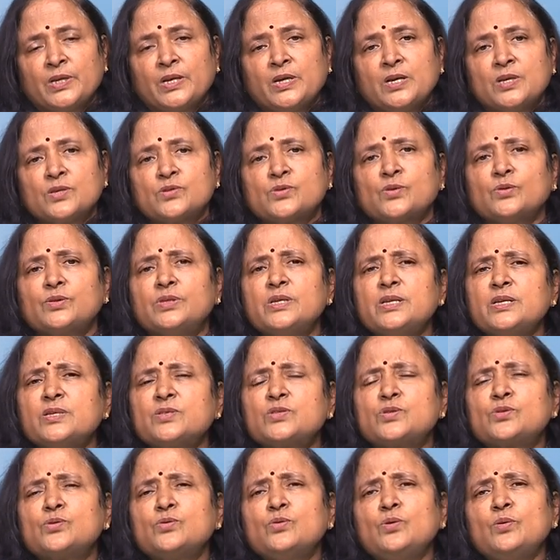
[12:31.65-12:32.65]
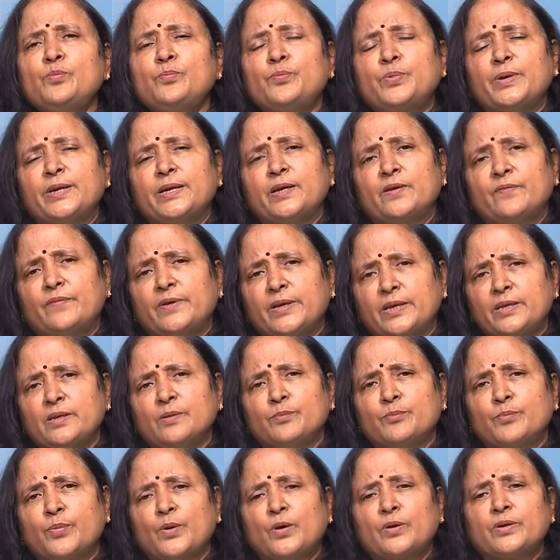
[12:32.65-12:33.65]
So, these two play a very
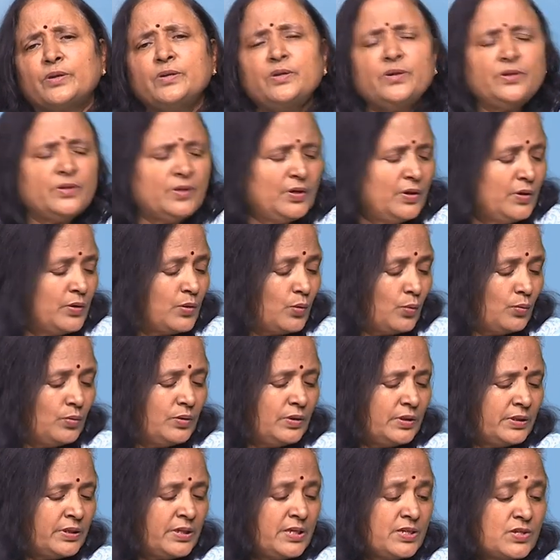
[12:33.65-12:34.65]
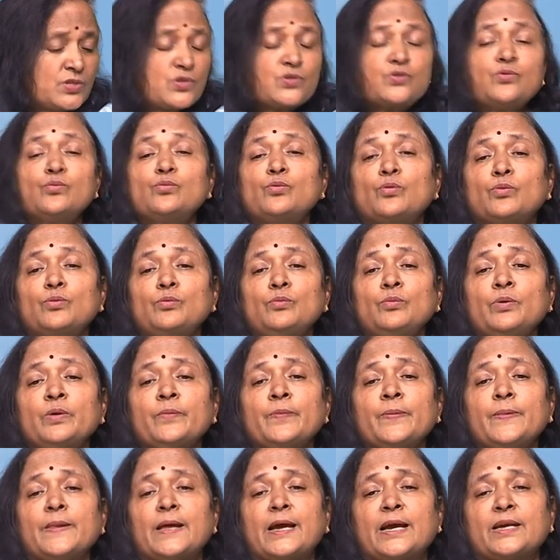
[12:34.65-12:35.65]
important role, these two
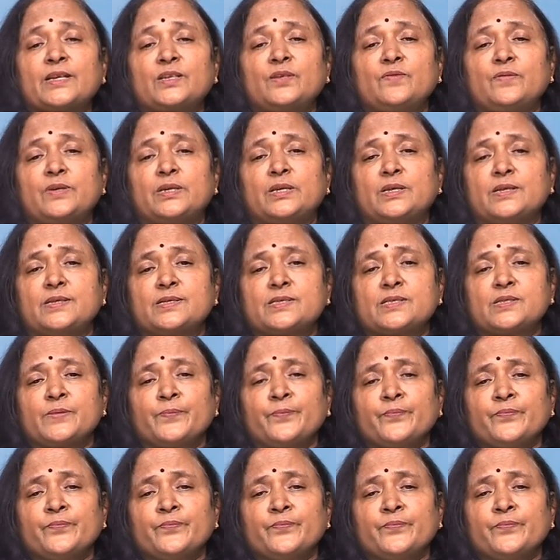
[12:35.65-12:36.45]
activities.